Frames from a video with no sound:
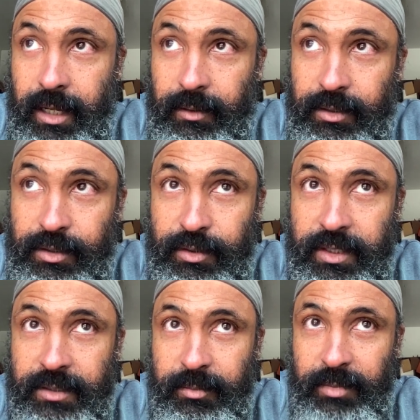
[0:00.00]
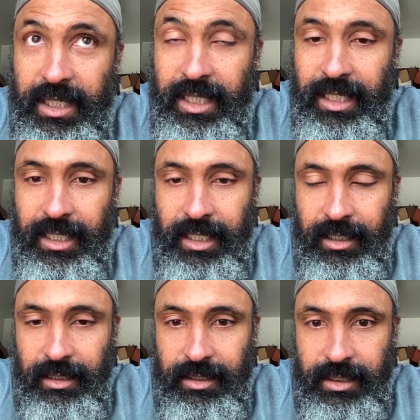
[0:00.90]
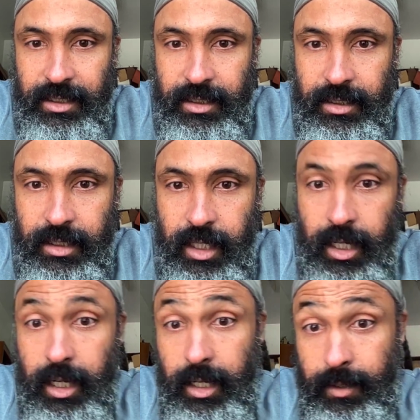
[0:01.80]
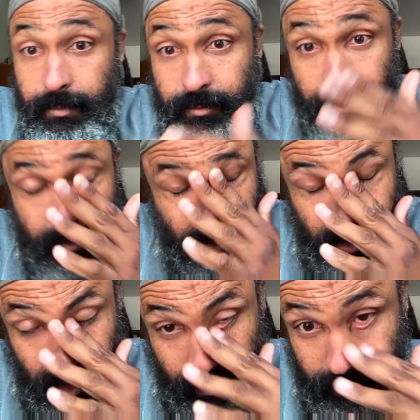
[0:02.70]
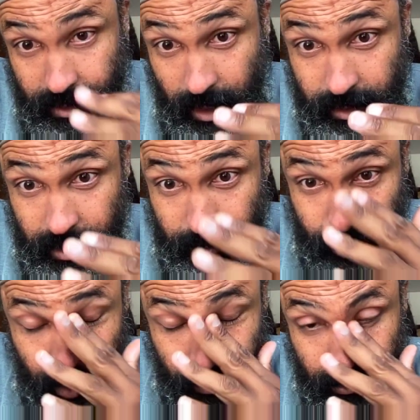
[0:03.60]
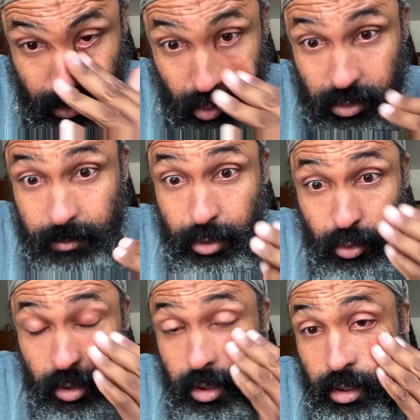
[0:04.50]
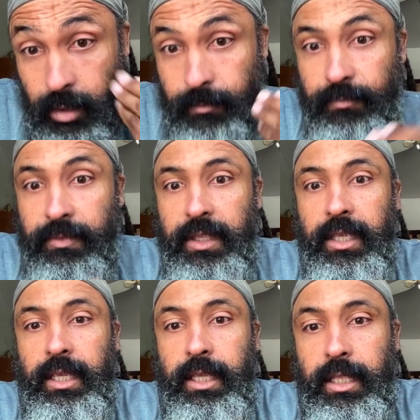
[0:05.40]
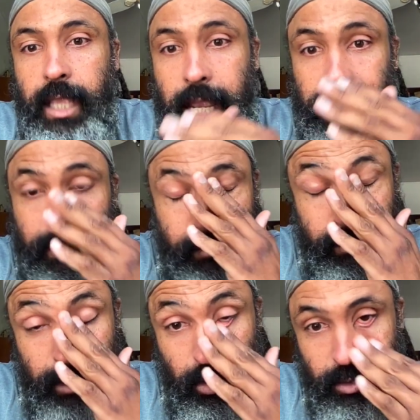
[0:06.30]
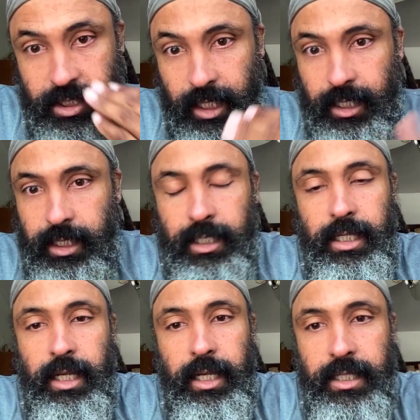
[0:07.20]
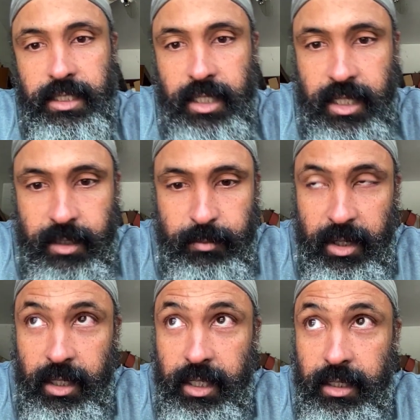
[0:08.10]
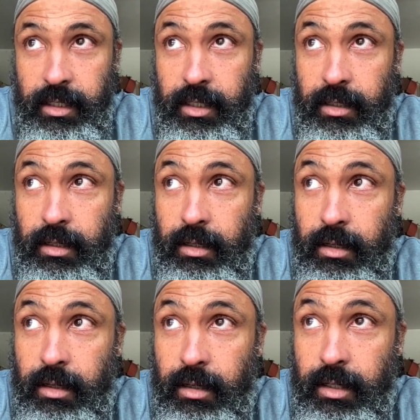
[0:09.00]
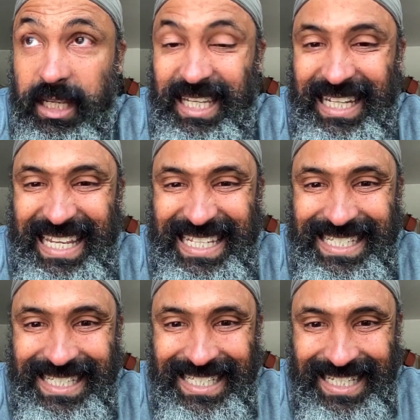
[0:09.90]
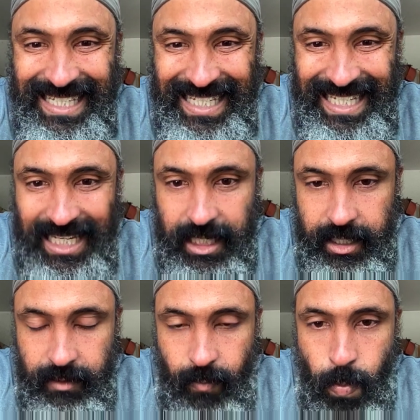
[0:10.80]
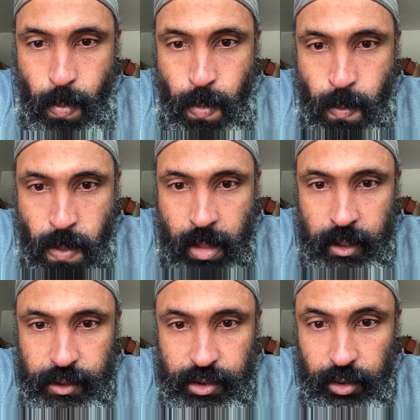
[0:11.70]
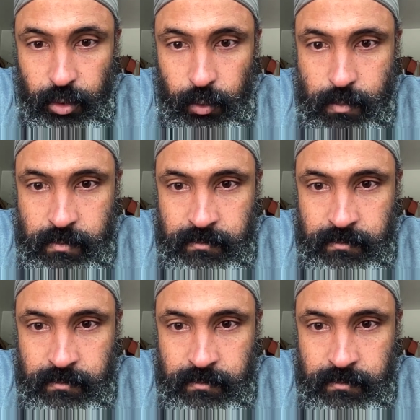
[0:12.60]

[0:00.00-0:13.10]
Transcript: gonna do this beginning in English. I done broke the protocol at the bibliothèque in parler English here. So